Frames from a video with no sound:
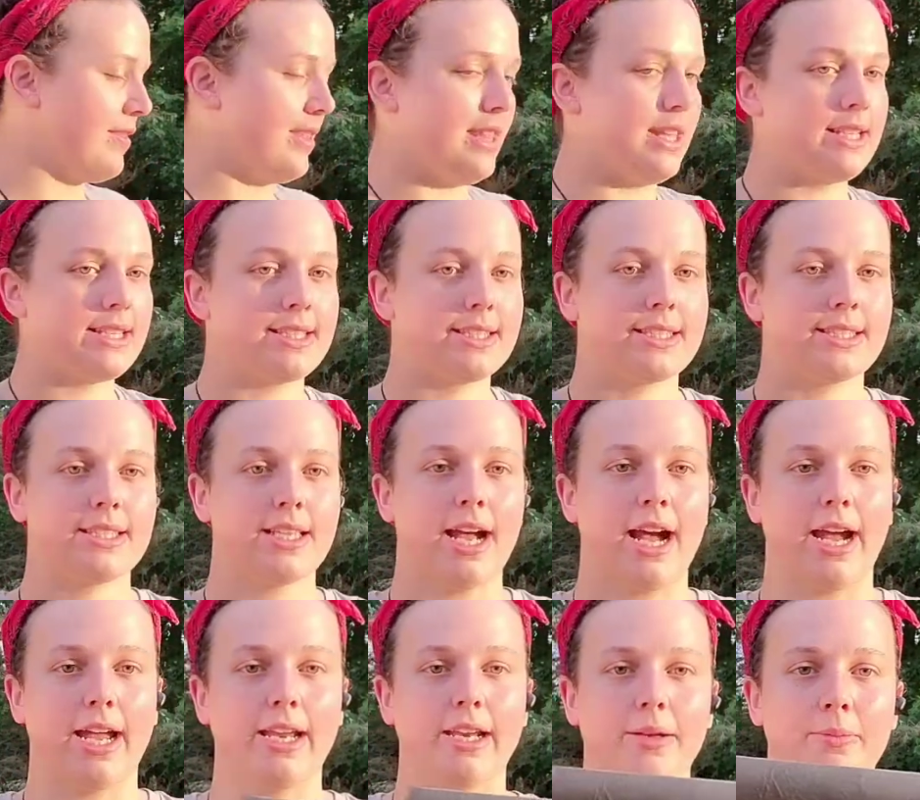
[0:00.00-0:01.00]
this
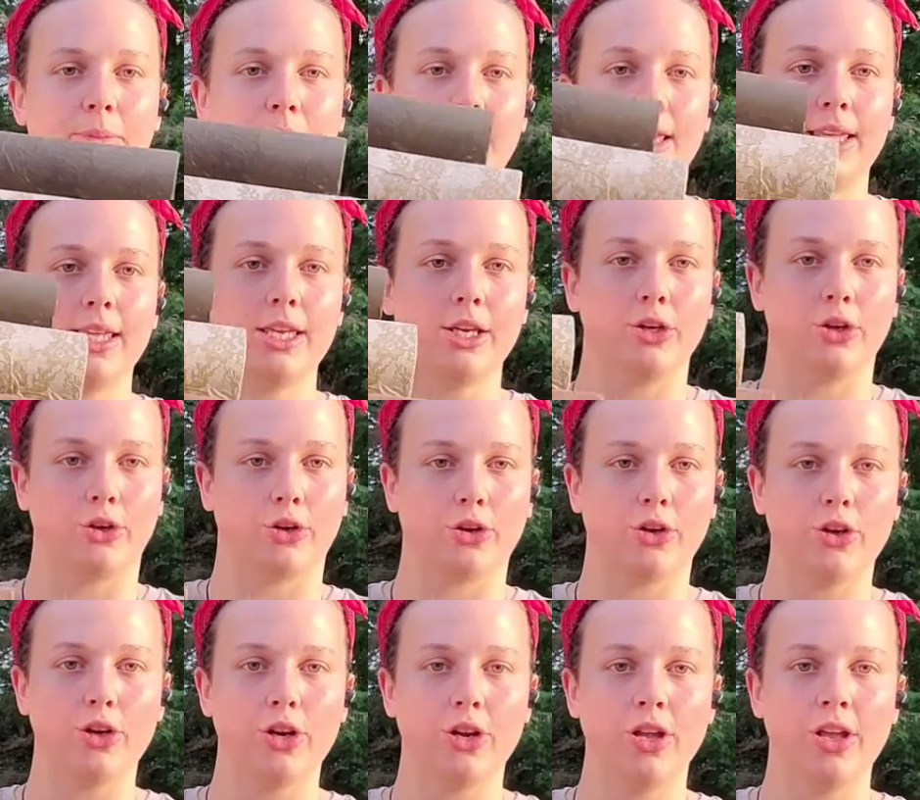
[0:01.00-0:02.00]
item
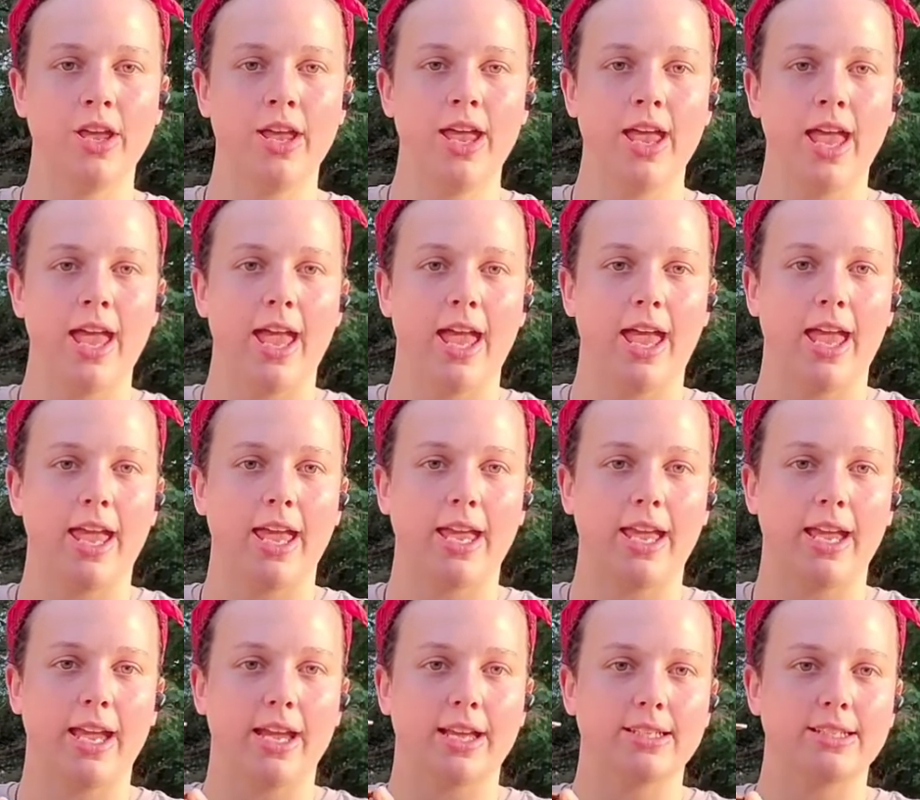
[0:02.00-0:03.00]
here
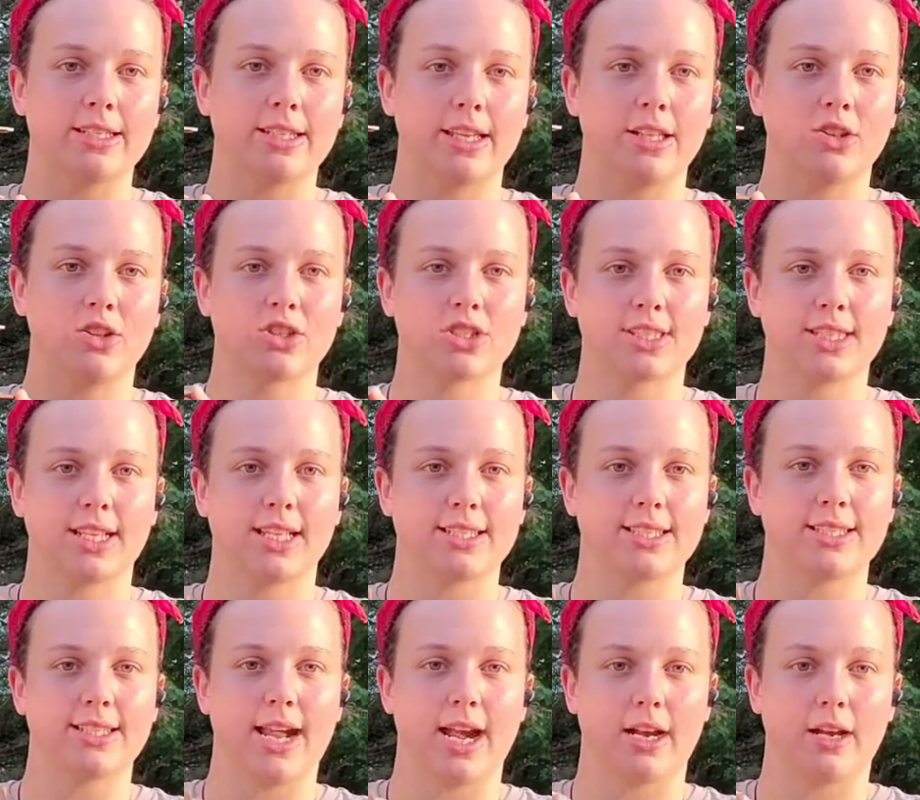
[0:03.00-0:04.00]
and it looks like a
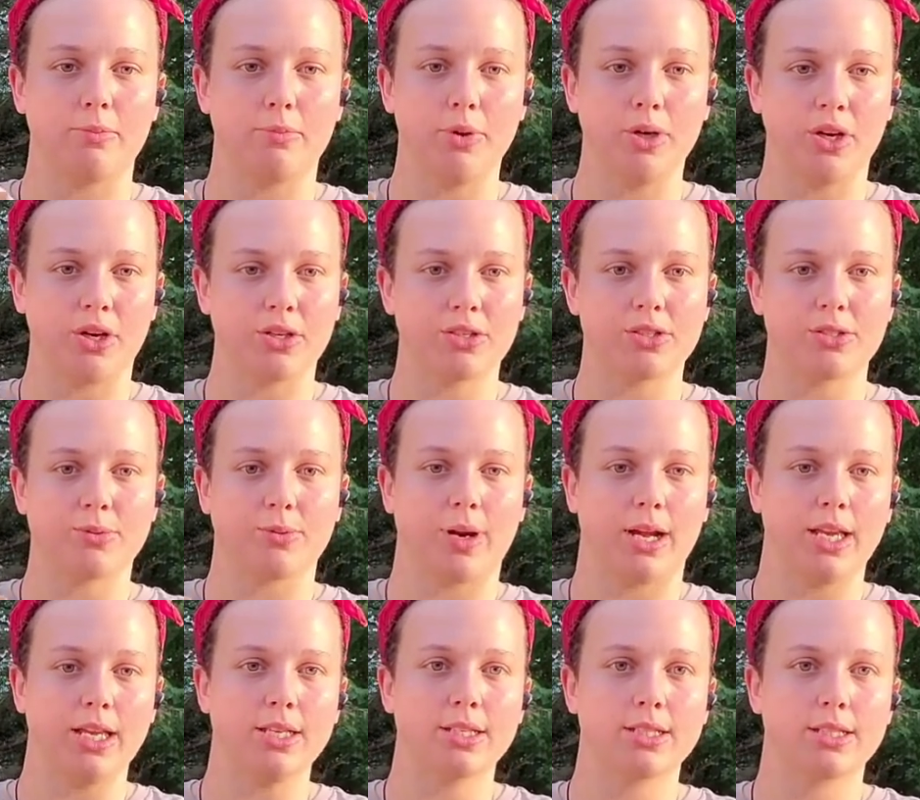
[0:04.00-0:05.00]
stack of books,
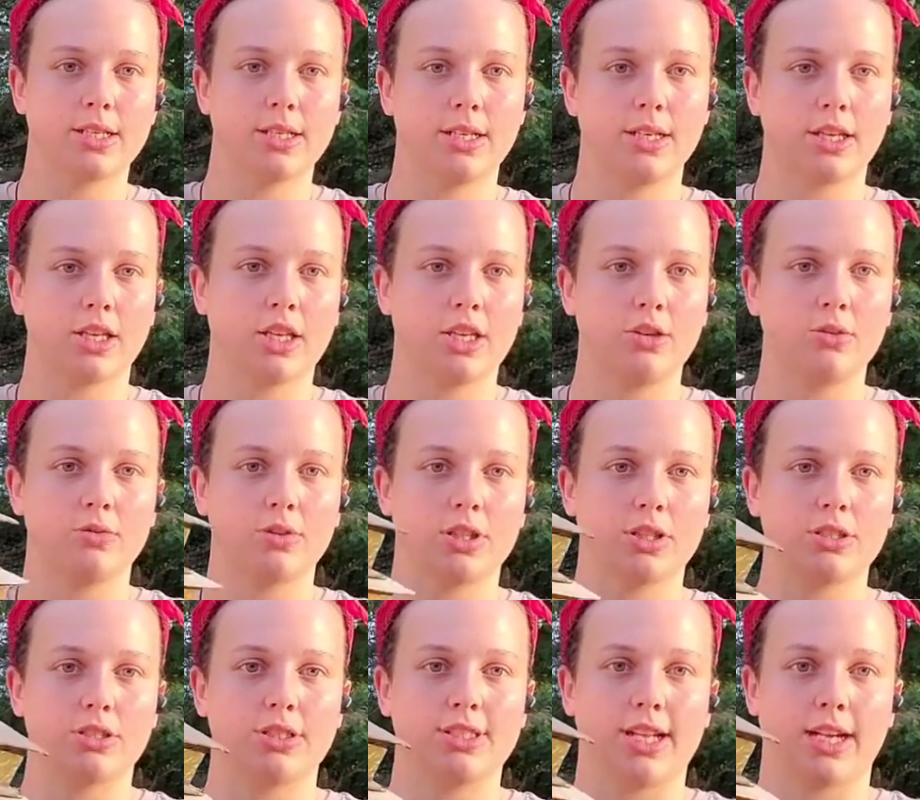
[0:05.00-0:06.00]
right? A cute
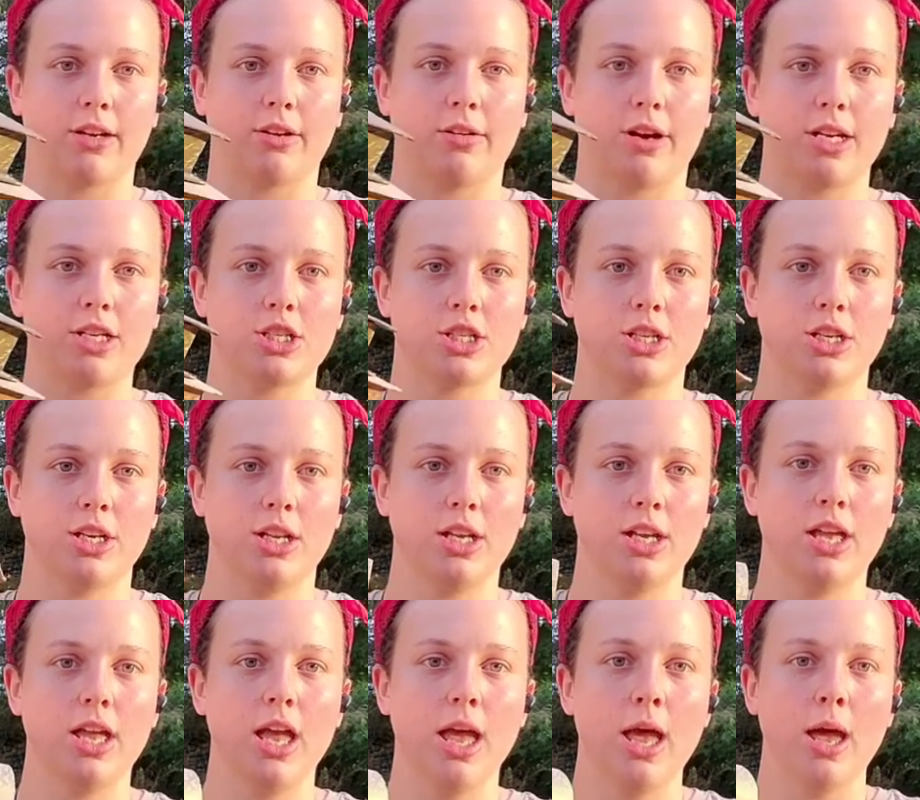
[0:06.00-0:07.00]
little decoration,
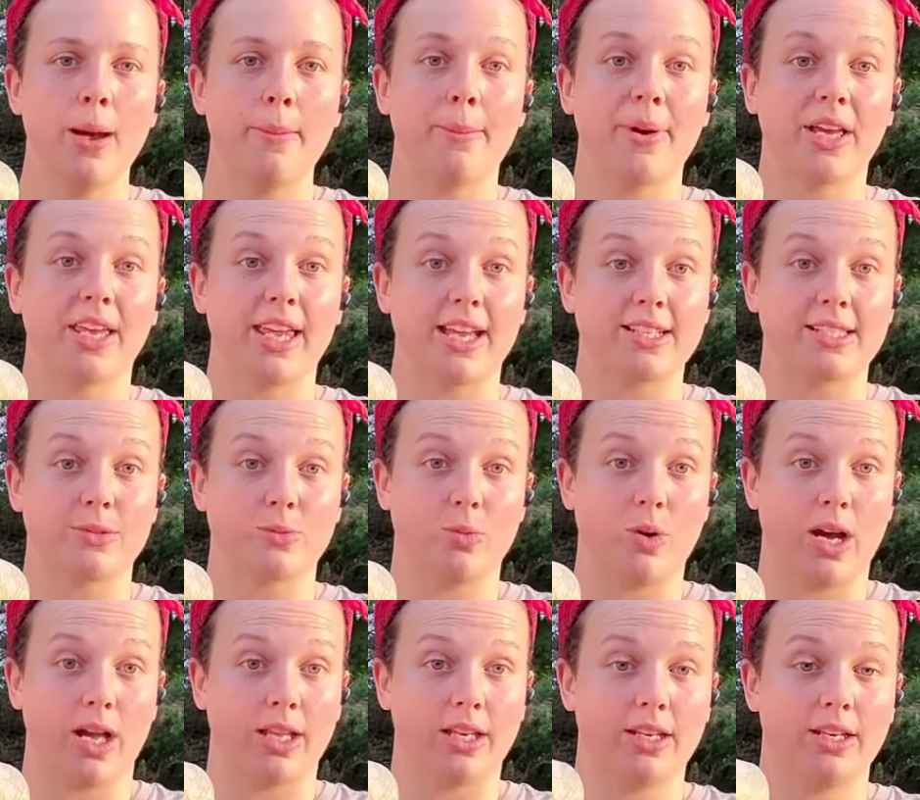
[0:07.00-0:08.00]
but guess
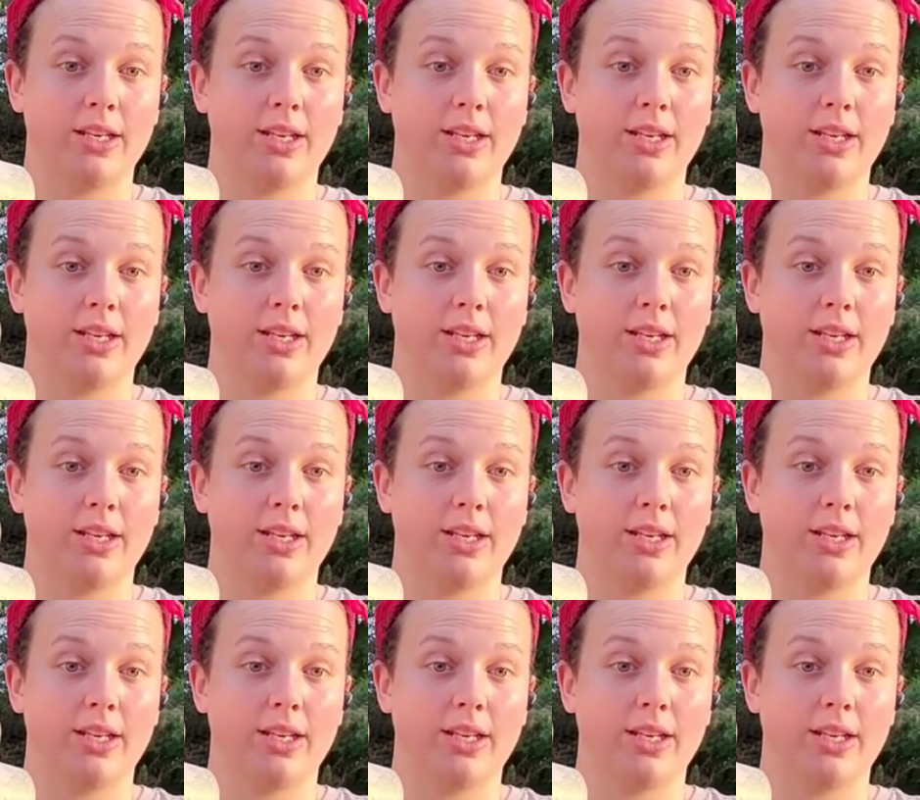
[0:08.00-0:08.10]
what?